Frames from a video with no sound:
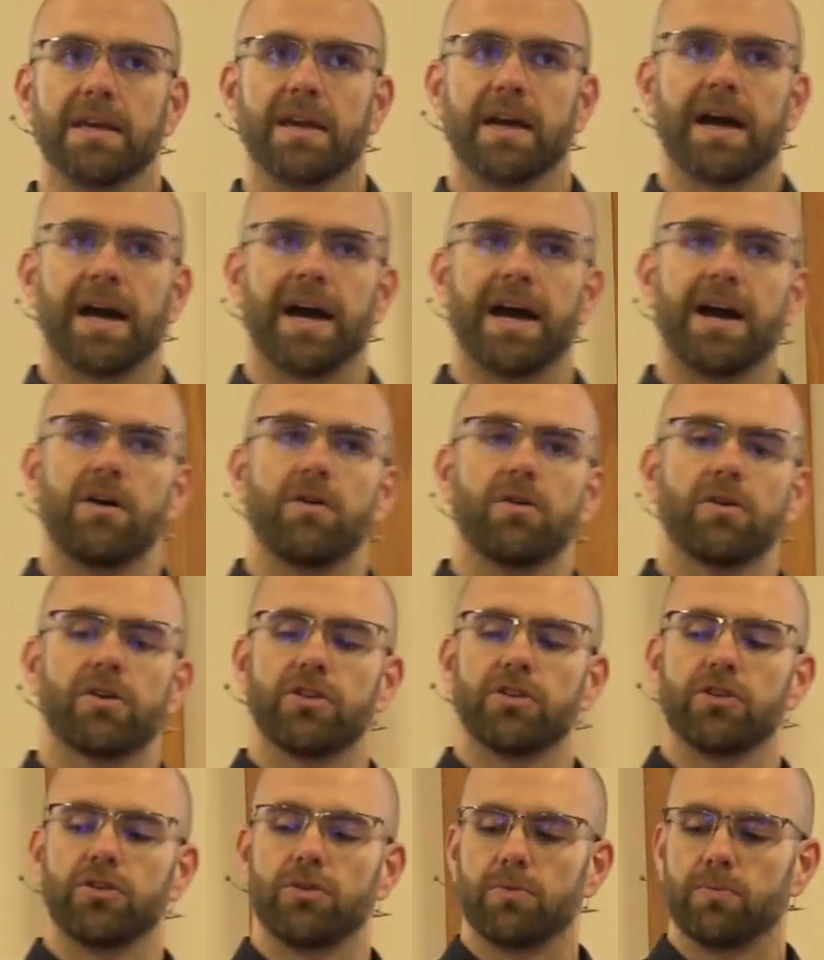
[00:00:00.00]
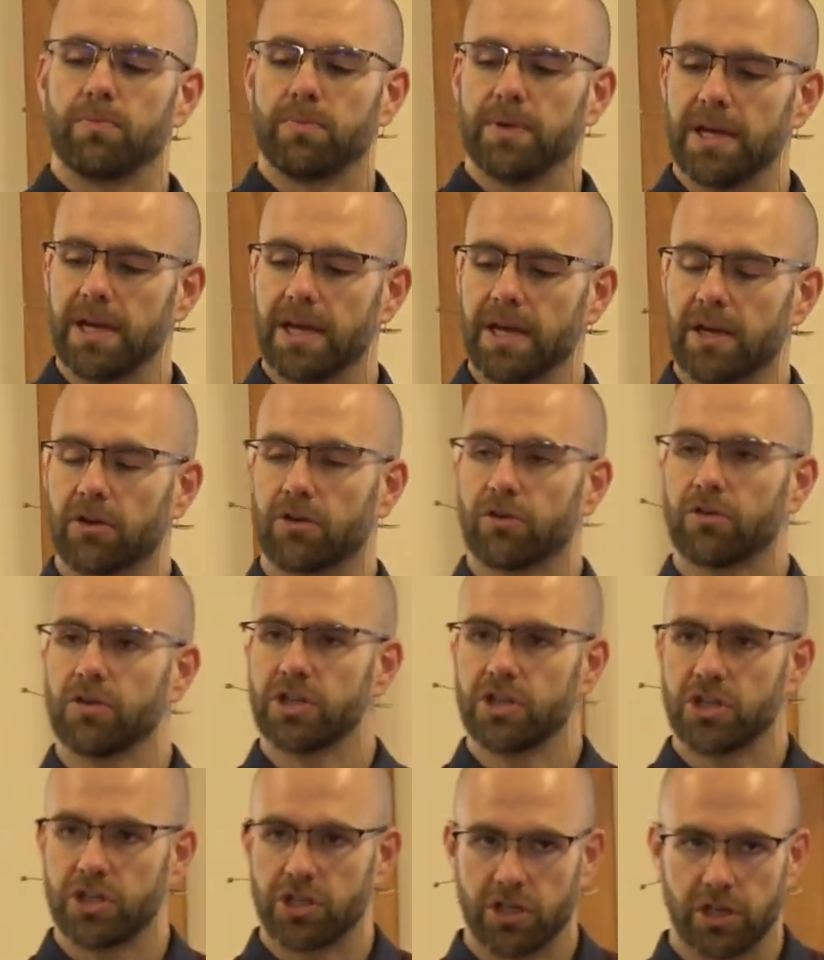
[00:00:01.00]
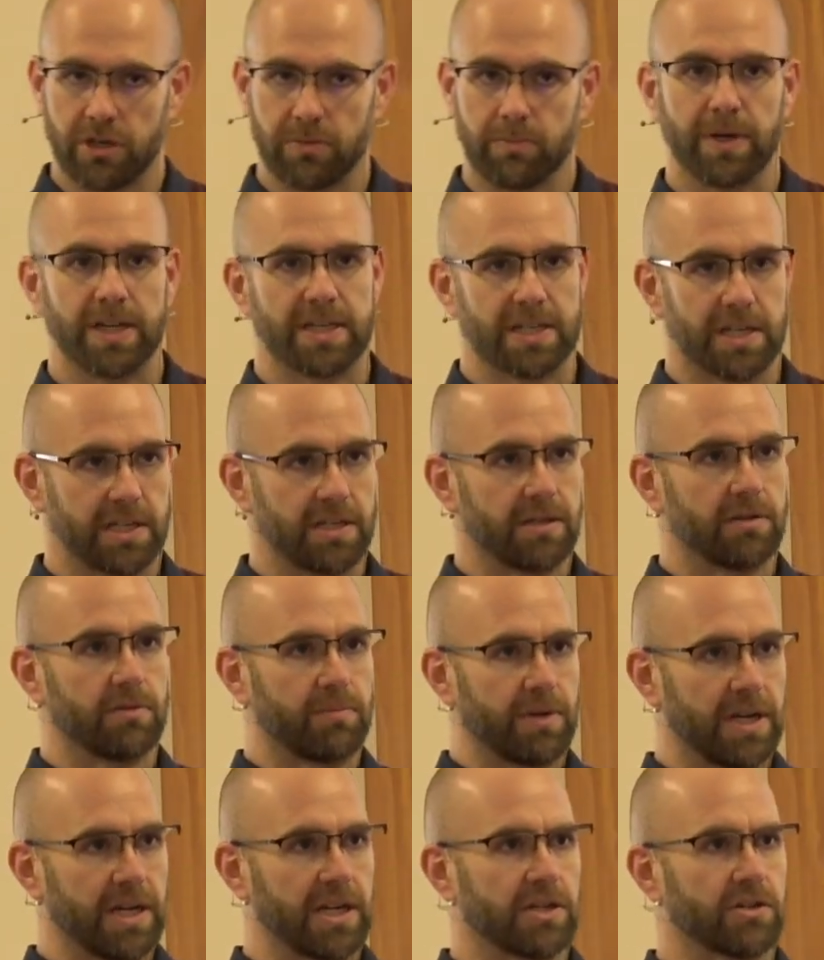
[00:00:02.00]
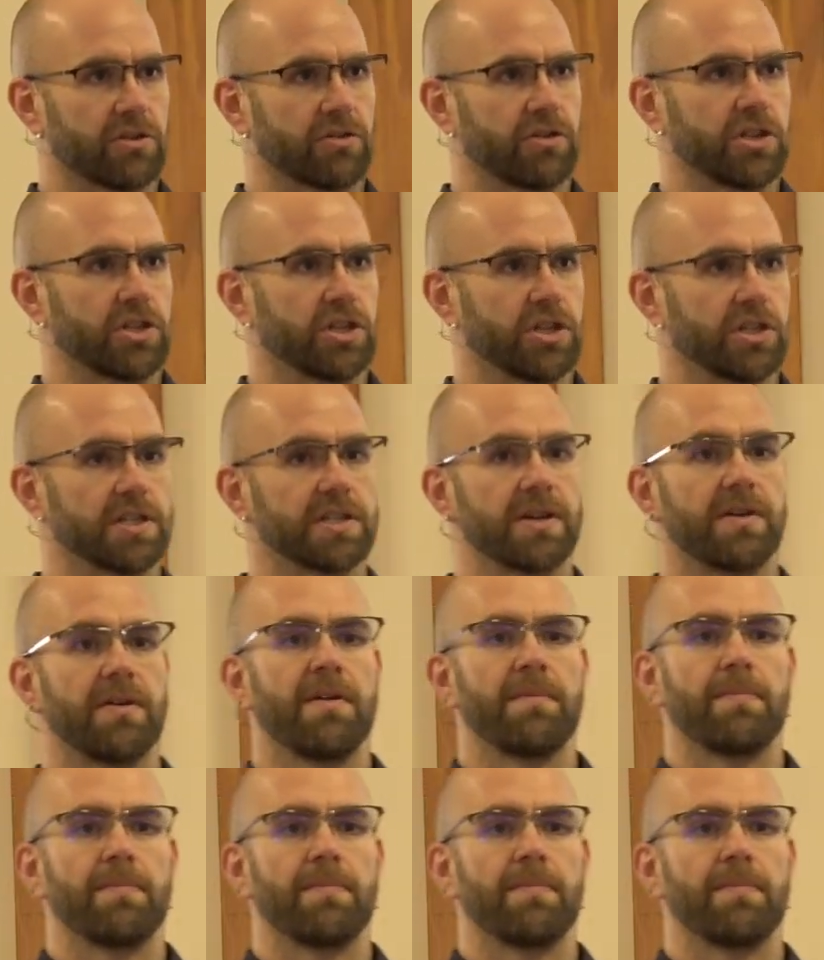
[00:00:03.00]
how could you be a Christian, basically appealing to Christians,